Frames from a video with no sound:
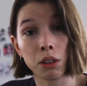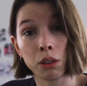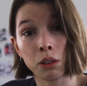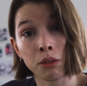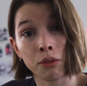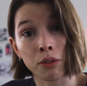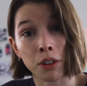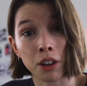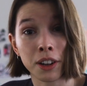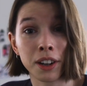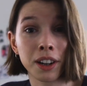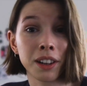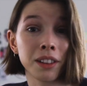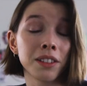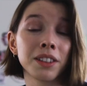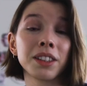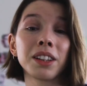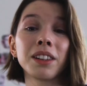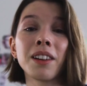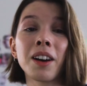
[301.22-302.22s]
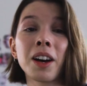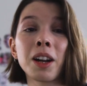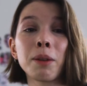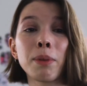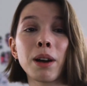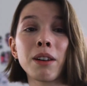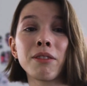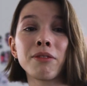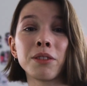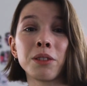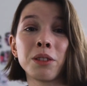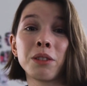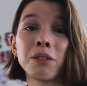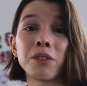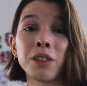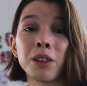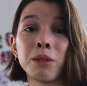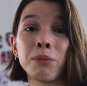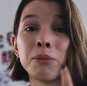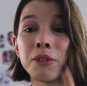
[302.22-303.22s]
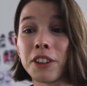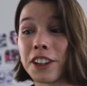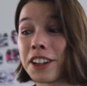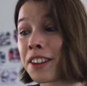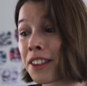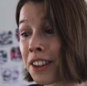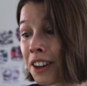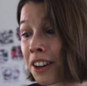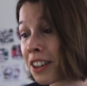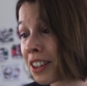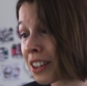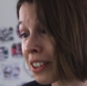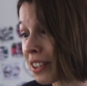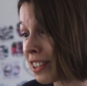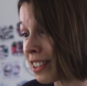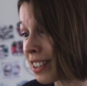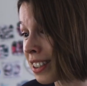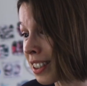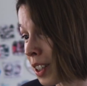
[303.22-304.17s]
you've already learned a lot about food from reading the articles.